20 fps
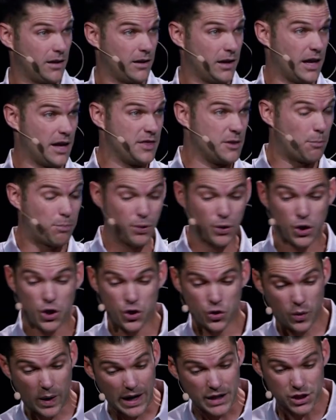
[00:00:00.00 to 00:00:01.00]
in the
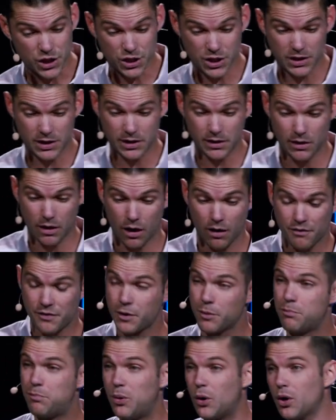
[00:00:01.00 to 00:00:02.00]
progression of the
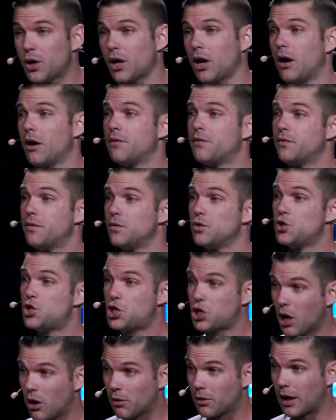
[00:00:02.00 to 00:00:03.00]
book of
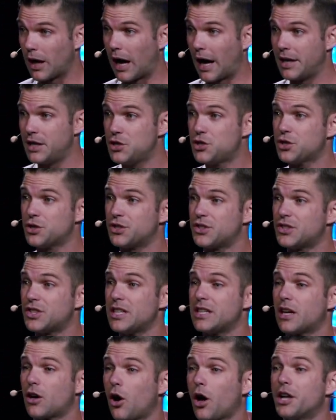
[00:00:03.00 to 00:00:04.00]
Jonah. I need you to see
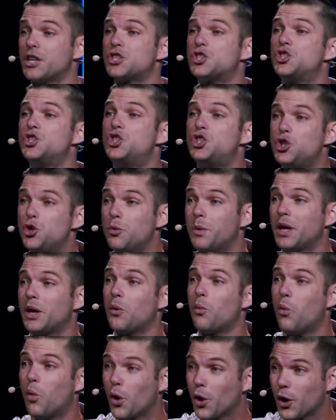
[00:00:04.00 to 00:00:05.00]
that God is
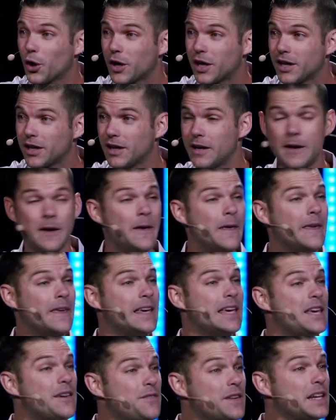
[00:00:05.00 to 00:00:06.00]
doing work,
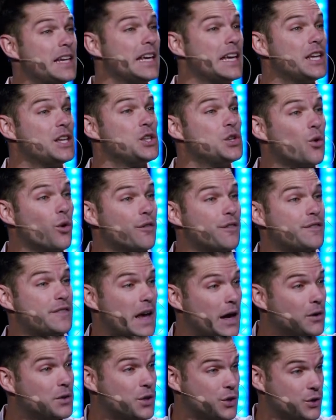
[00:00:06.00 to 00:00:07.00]
even in your
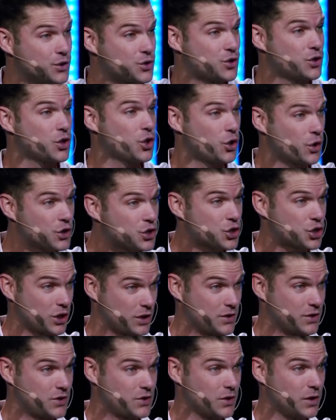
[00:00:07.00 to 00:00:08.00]
failures,
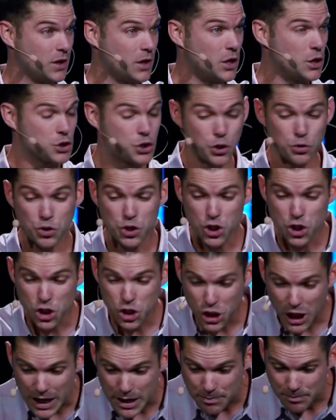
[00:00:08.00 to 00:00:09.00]
Christians, to
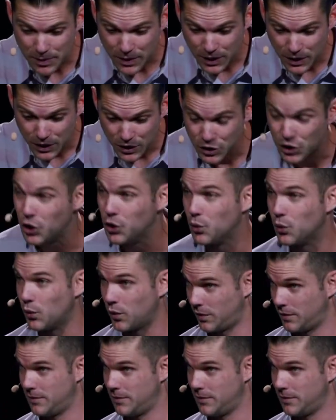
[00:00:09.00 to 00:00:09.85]
shape you.